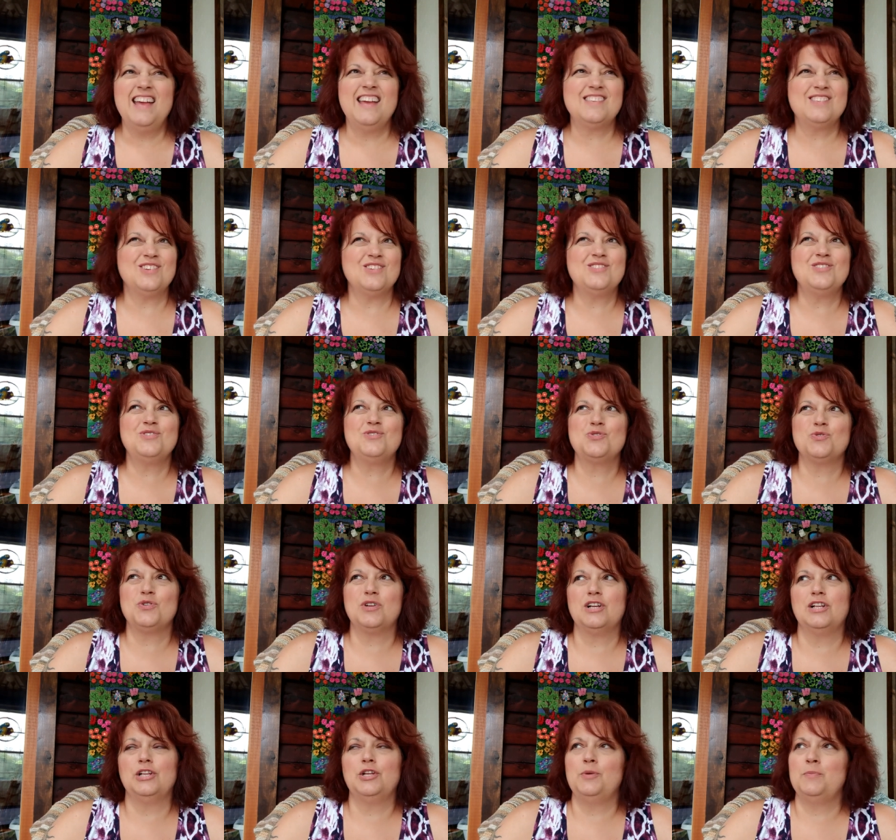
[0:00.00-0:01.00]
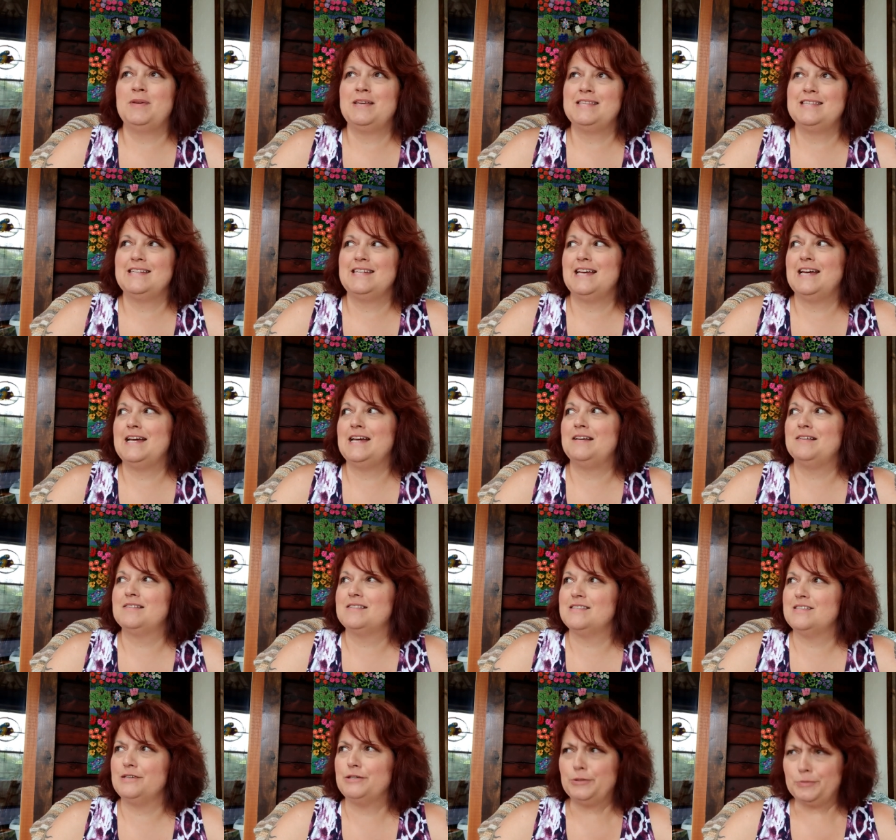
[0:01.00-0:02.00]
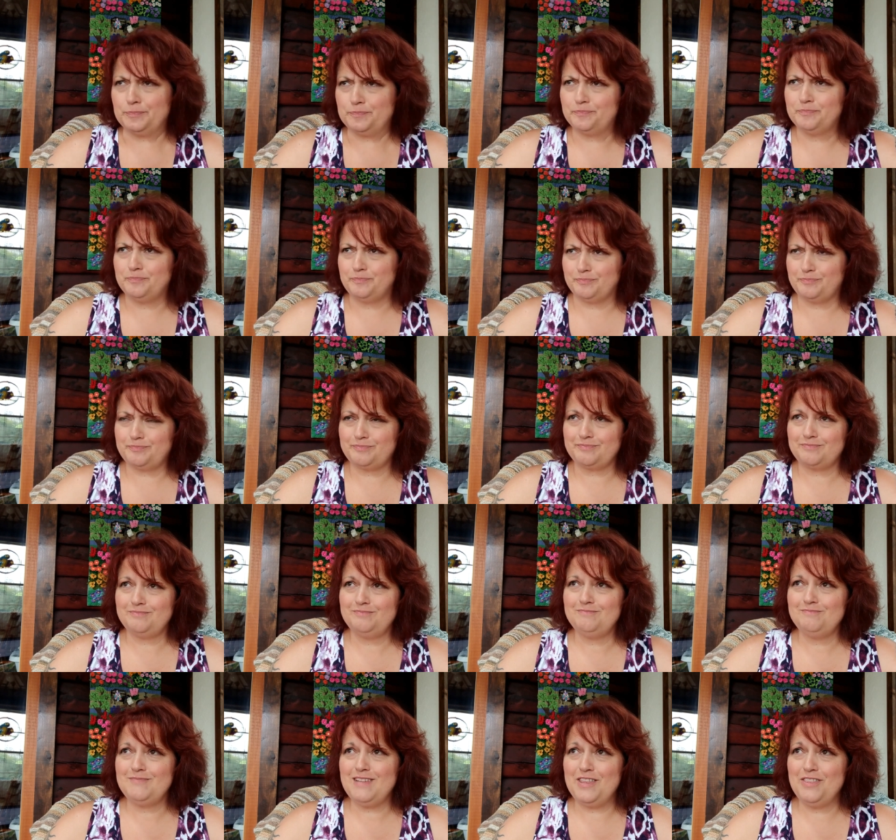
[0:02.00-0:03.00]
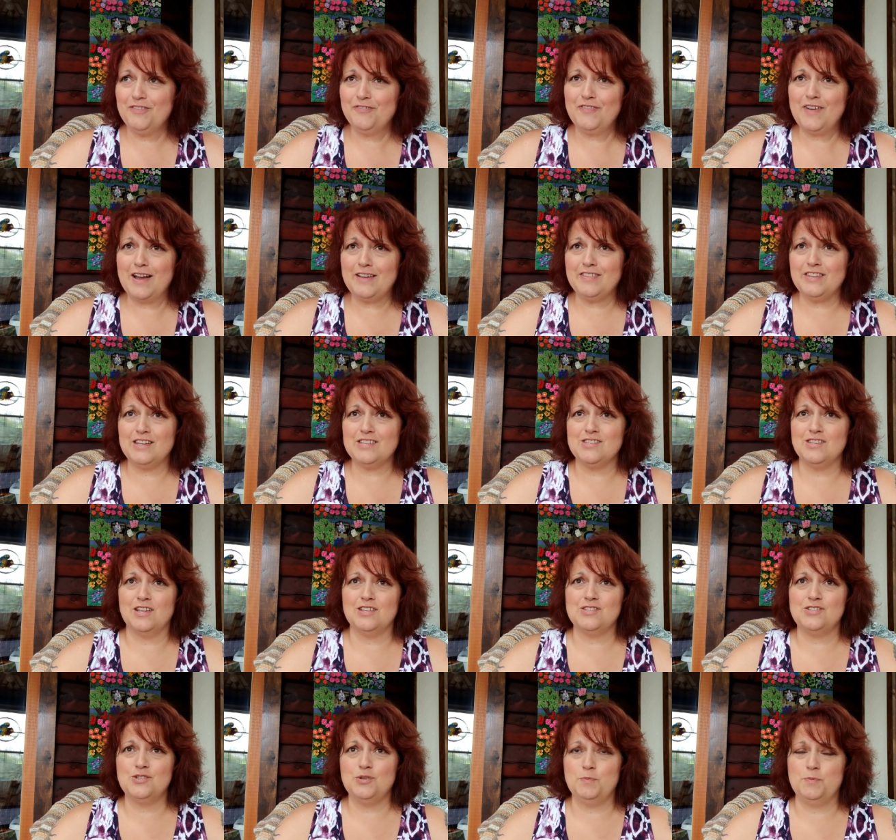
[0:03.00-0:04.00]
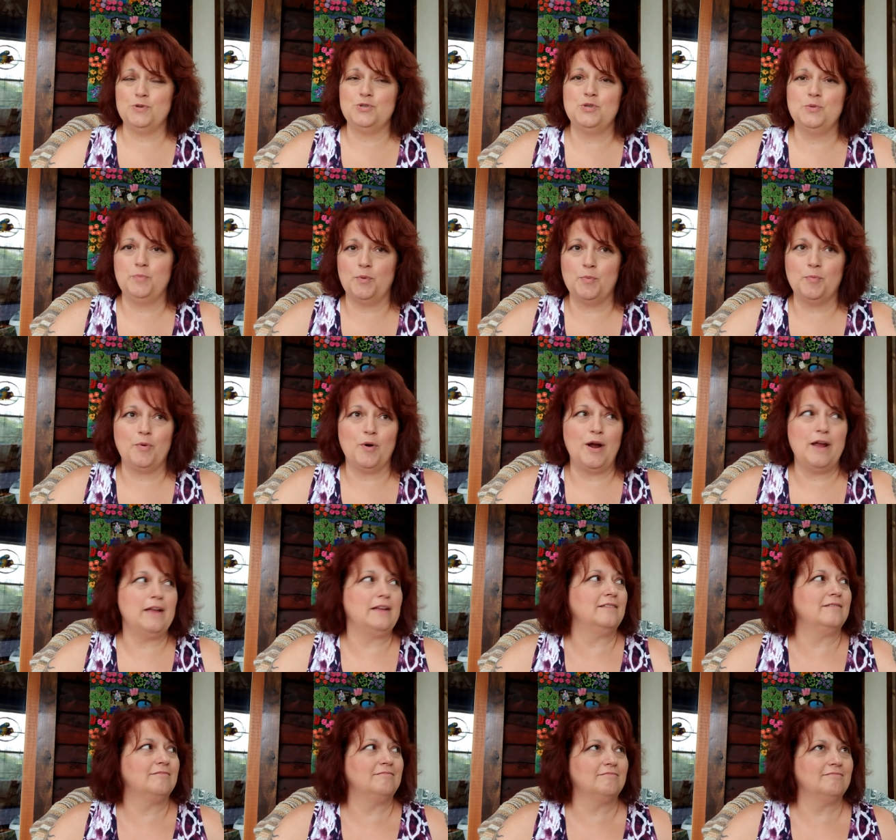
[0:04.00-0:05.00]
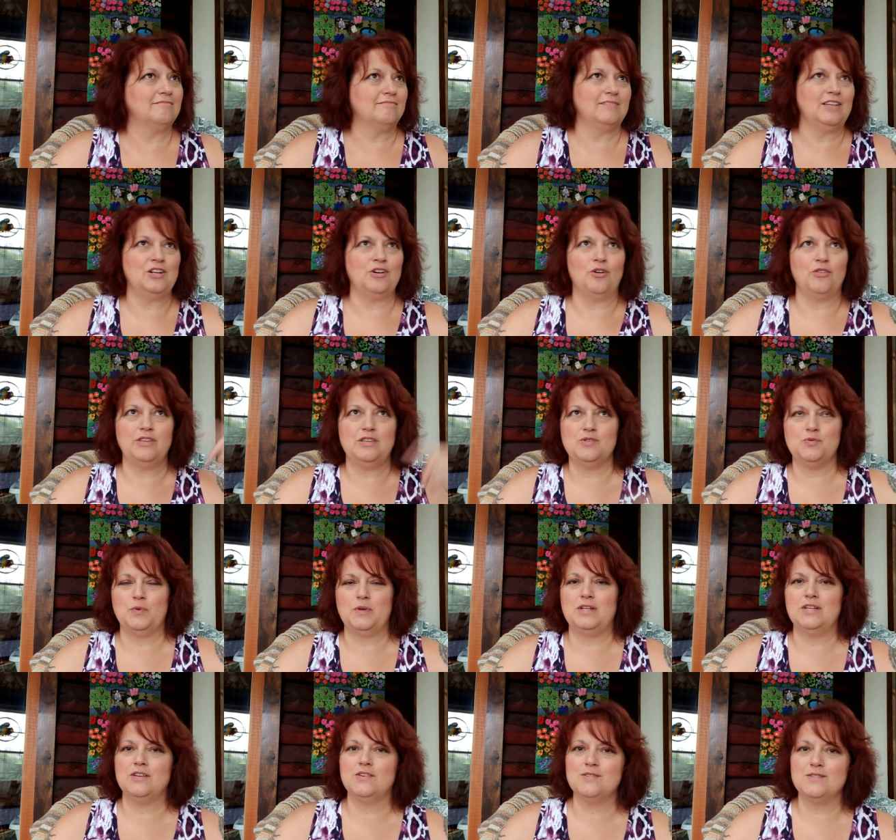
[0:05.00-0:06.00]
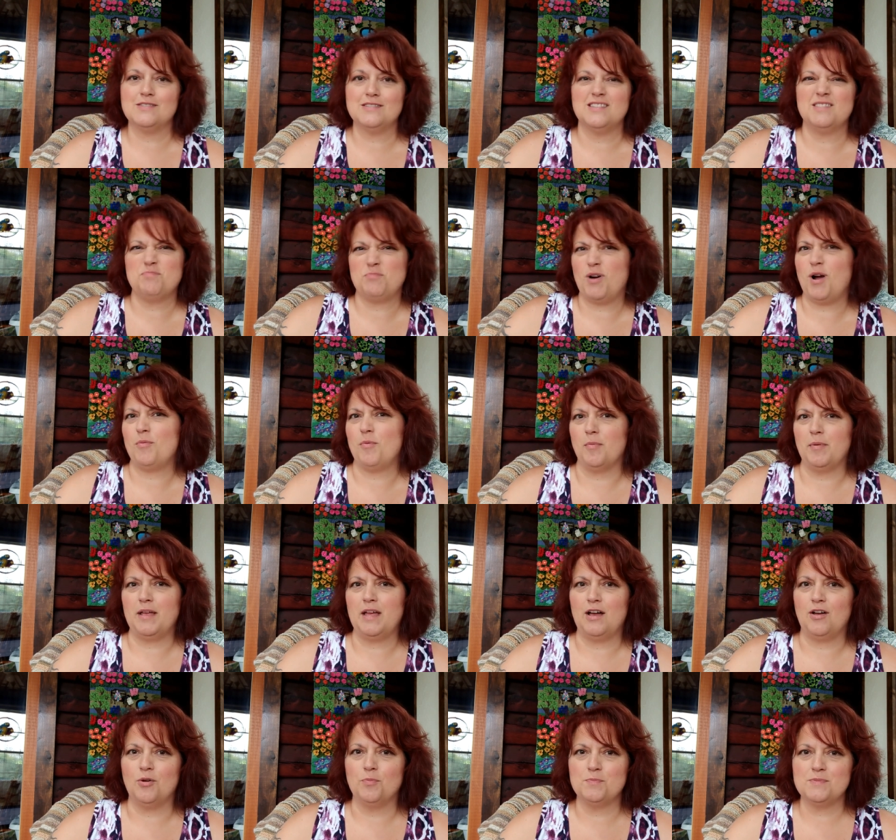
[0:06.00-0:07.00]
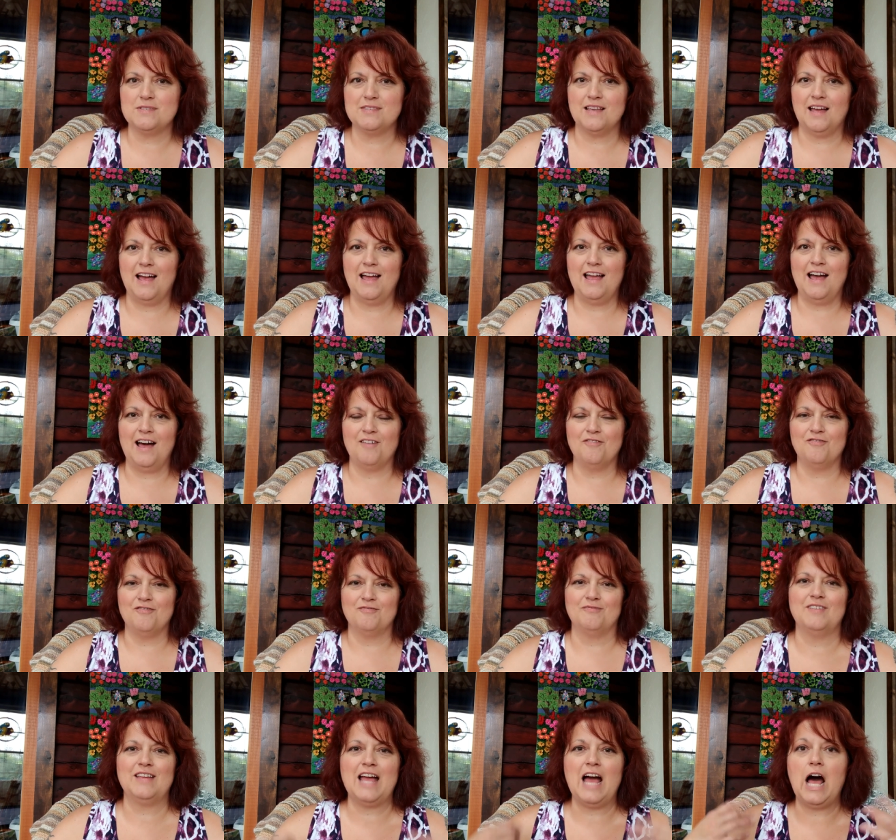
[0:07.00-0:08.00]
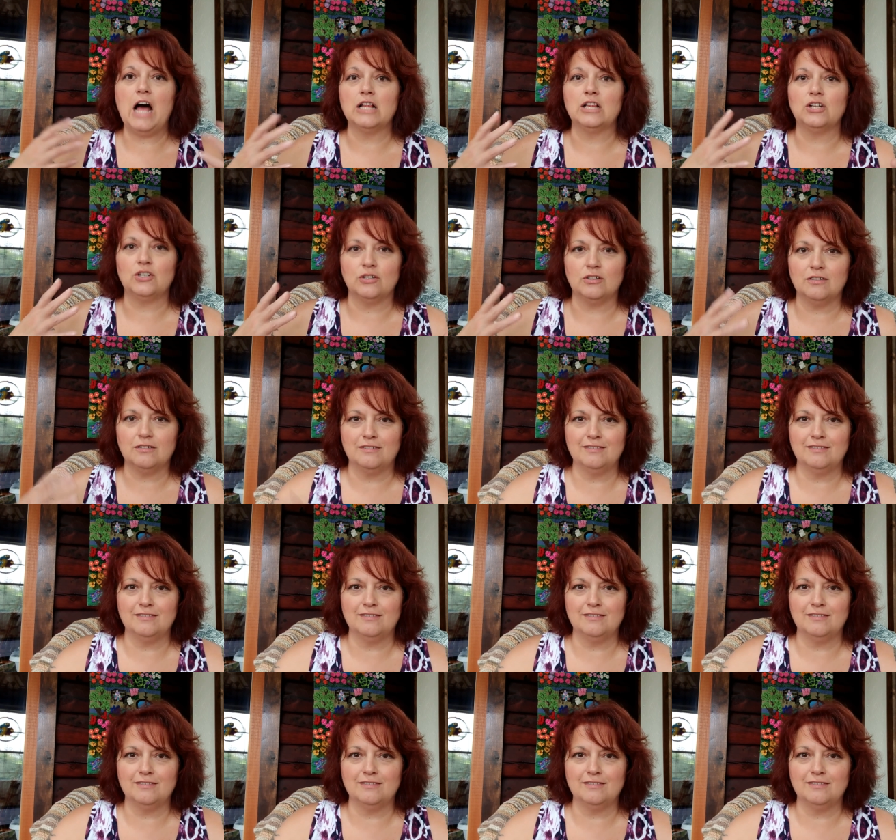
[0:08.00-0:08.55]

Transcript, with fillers: It's also sort of gloomy today, so the fact that it's not super, super bright in all these windows probably helps. I have color.